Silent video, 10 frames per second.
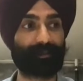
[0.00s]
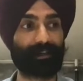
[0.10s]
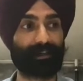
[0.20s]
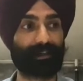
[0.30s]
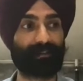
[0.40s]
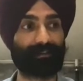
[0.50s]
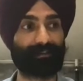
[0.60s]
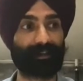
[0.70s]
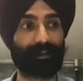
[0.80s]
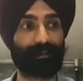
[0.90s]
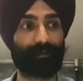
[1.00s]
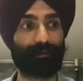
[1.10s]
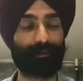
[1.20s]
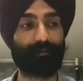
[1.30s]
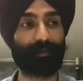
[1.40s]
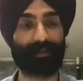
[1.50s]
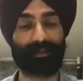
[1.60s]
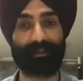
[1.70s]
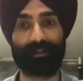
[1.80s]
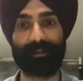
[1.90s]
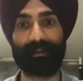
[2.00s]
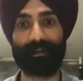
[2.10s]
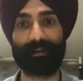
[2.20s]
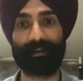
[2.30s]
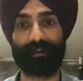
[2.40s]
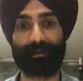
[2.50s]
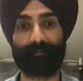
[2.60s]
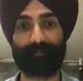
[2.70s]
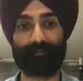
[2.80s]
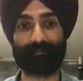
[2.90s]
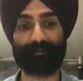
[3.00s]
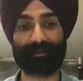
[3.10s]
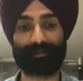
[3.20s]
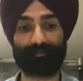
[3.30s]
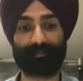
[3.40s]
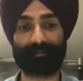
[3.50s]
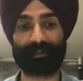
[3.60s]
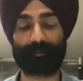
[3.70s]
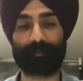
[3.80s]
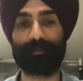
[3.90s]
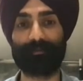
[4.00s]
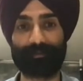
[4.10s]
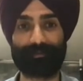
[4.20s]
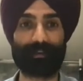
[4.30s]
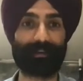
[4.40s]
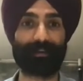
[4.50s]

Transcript: create cages that would be sort of stick proof.